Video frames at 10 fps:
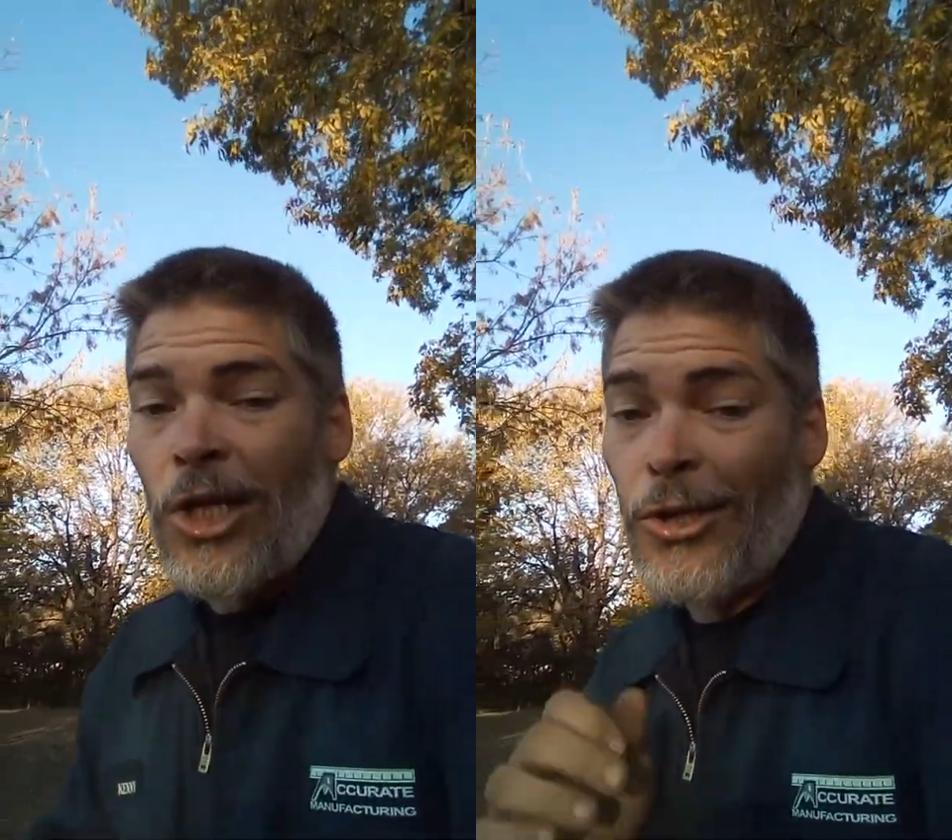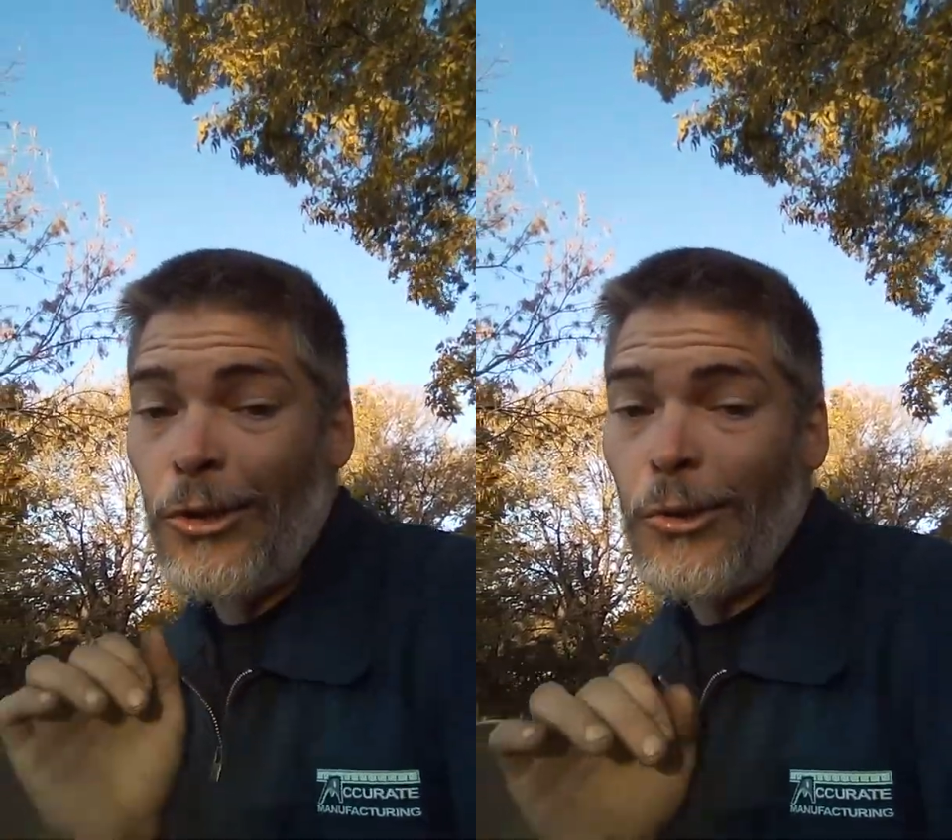
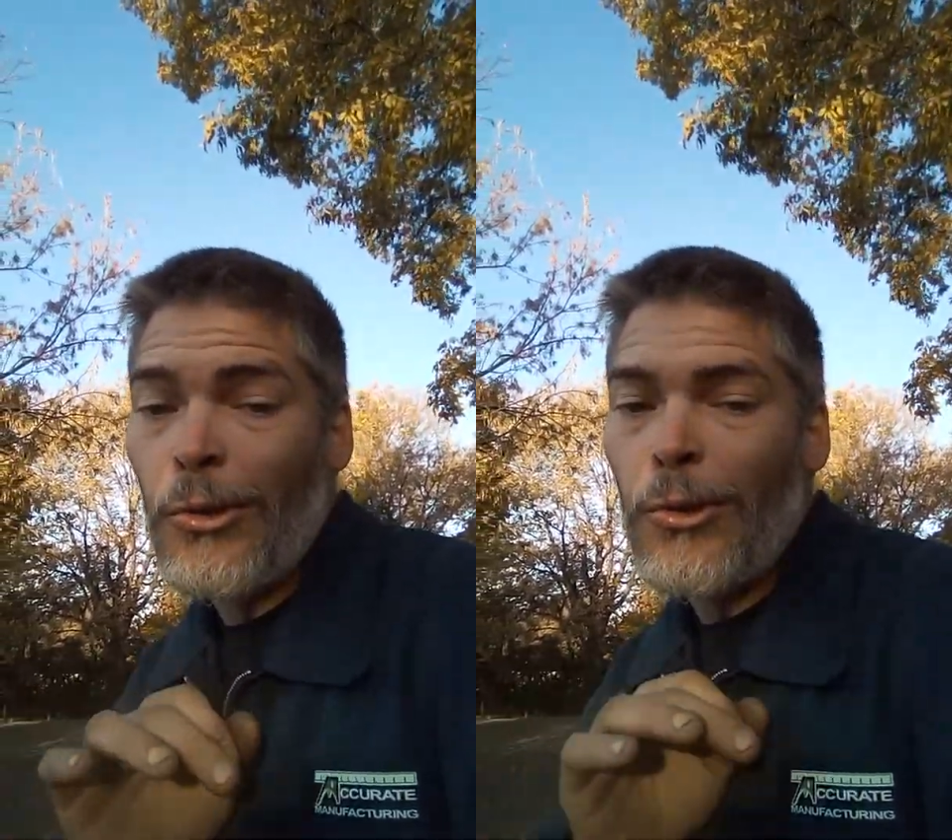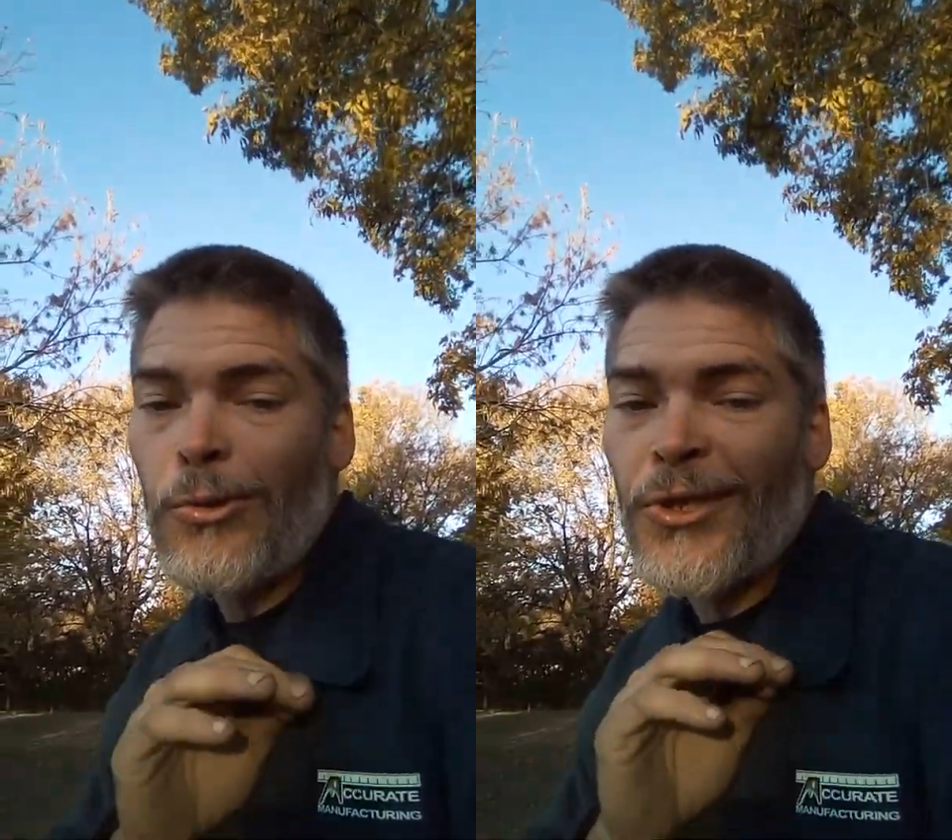
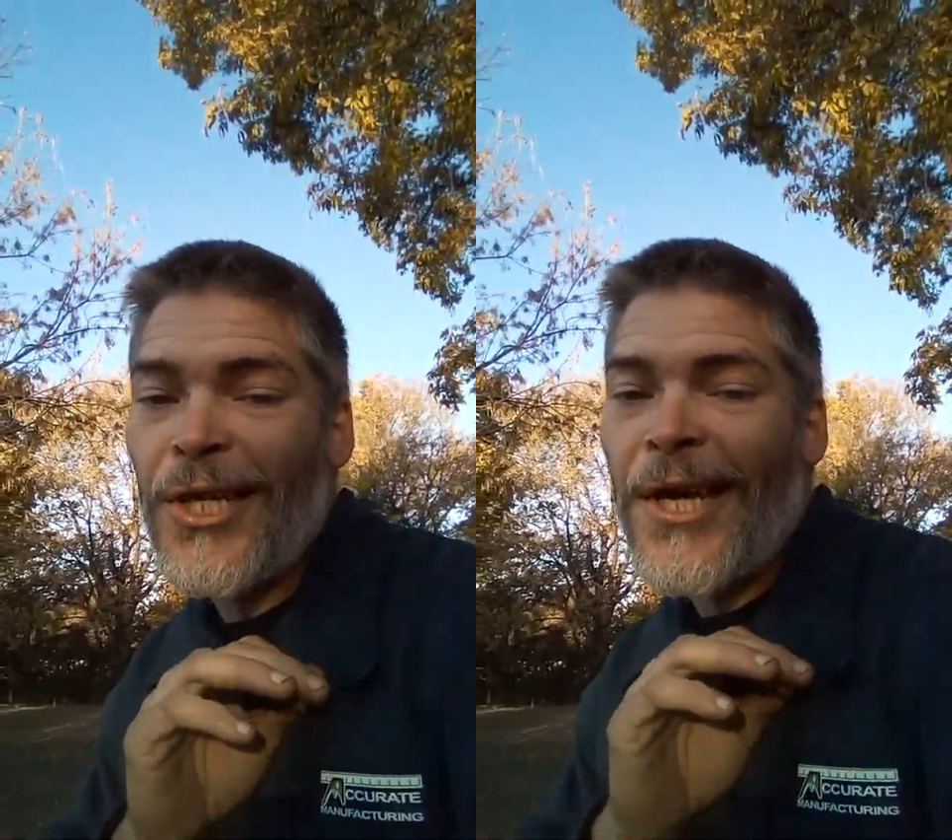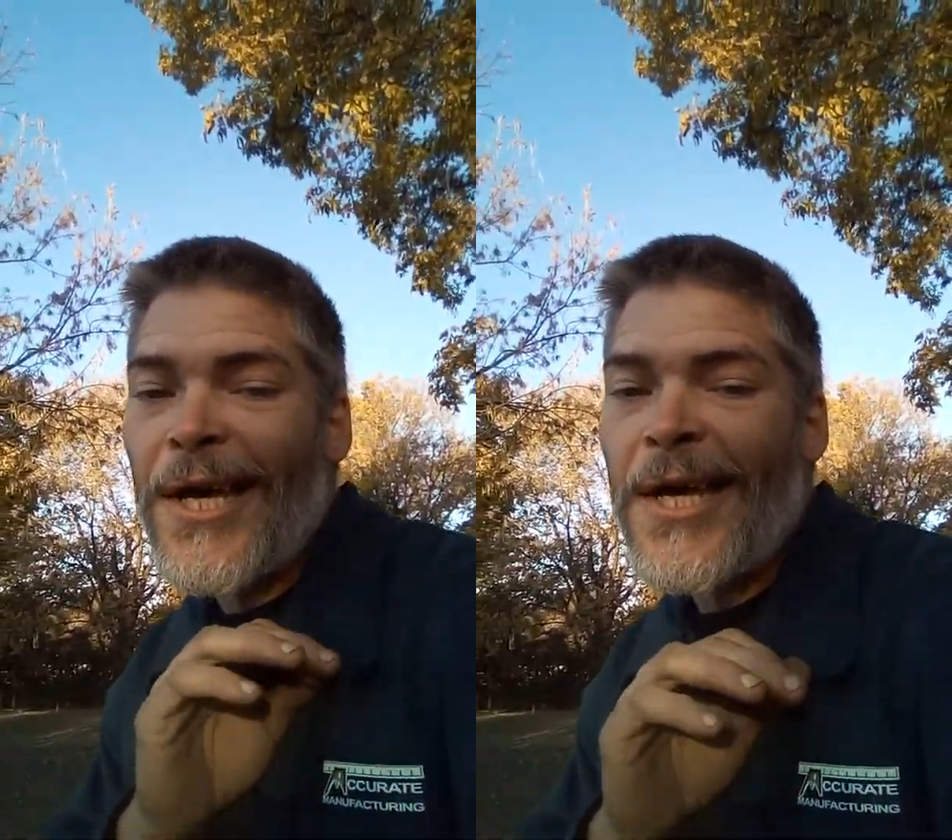to
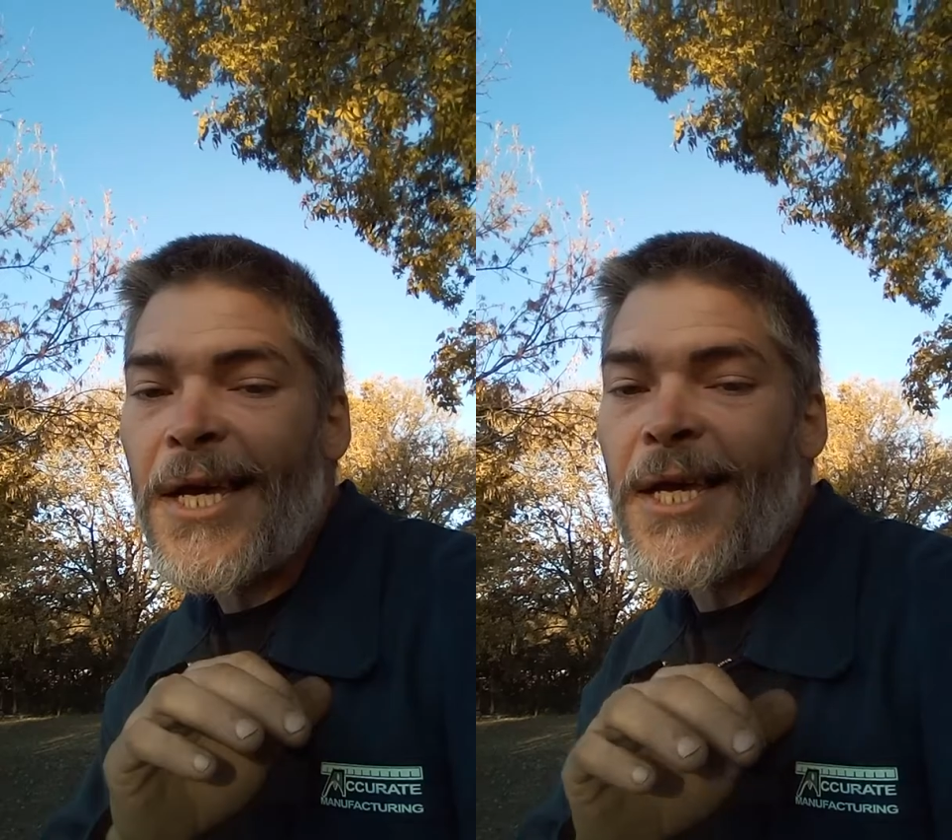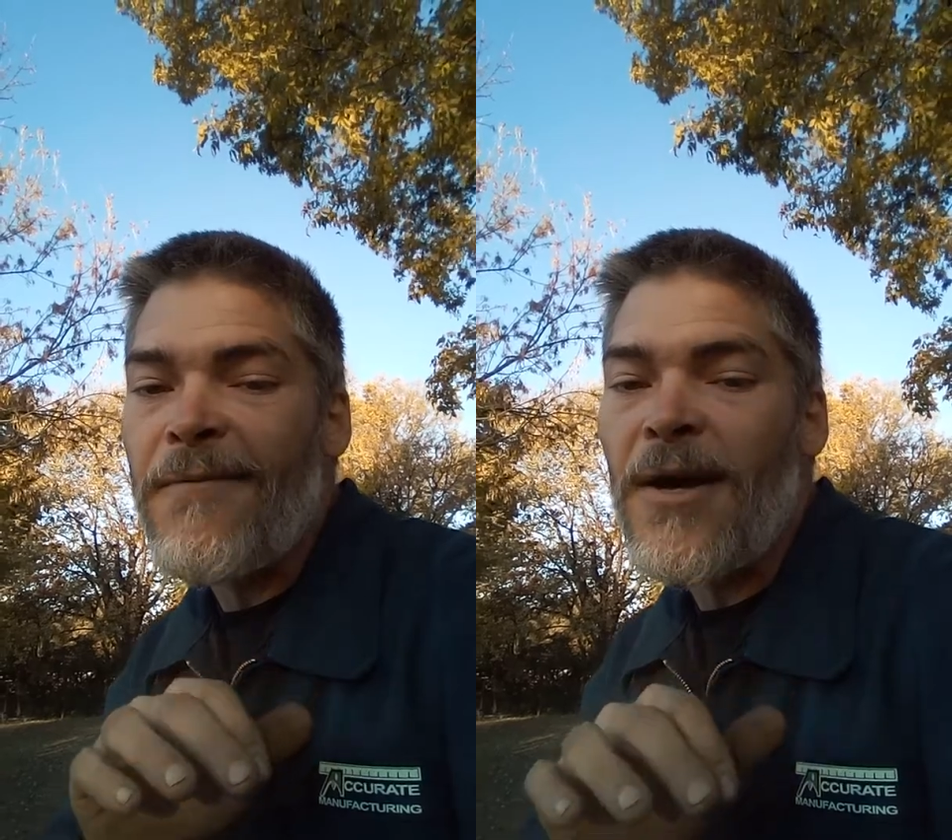
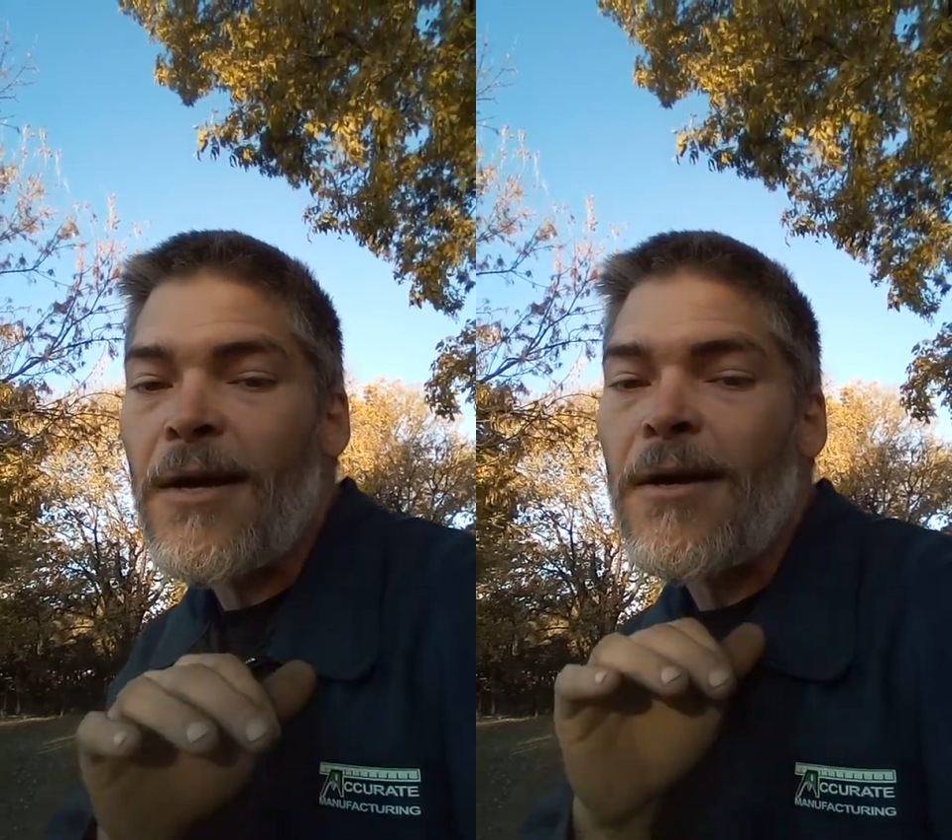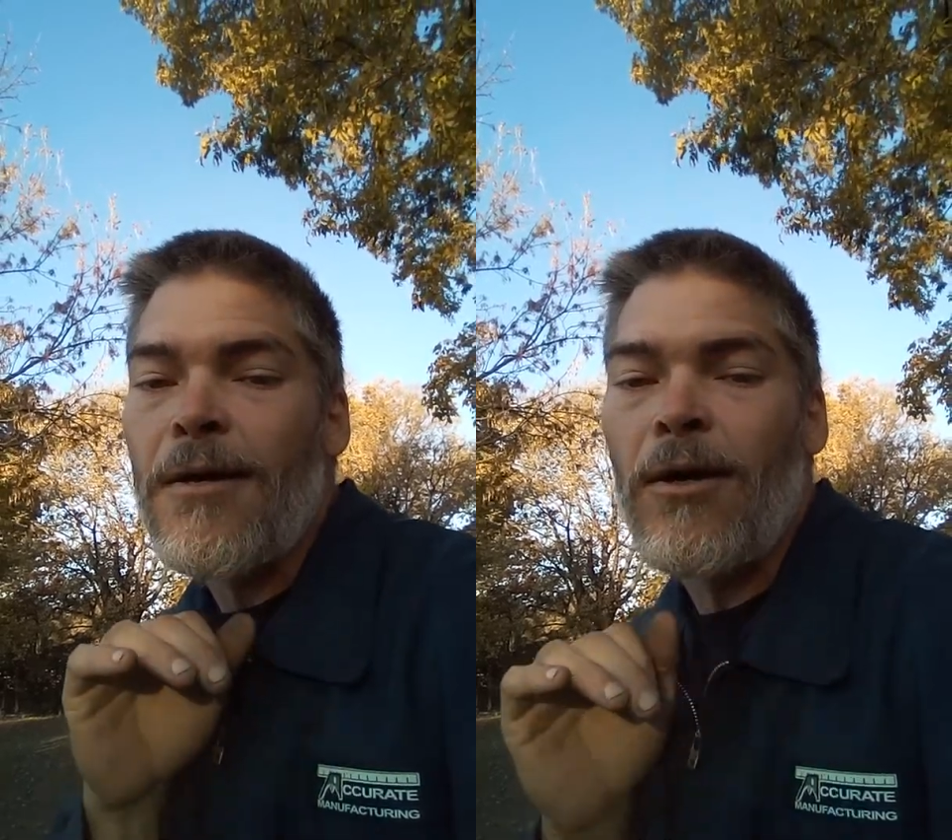save
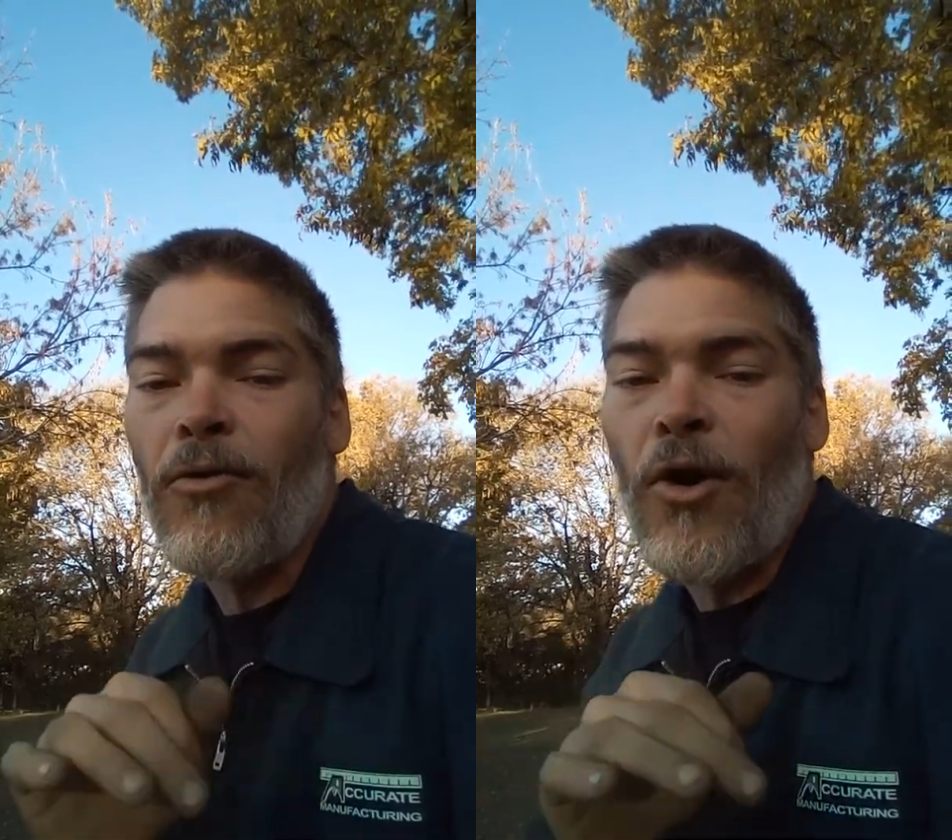a